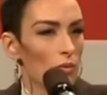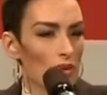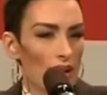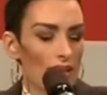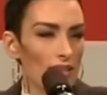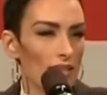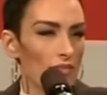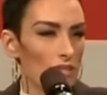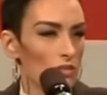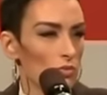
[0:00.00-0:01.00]
When I
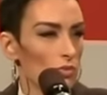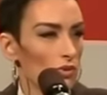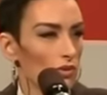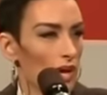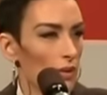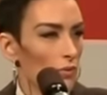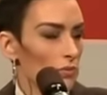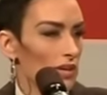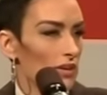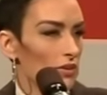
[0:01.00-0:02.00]
leave this world, I
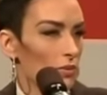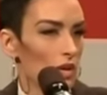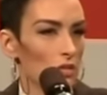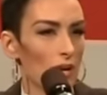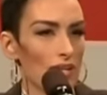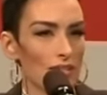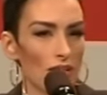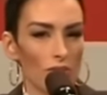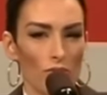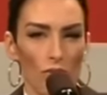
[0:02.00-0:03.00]
won't be here to watch my
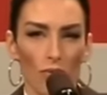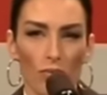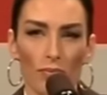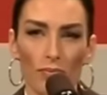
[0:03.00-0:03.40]
son grow.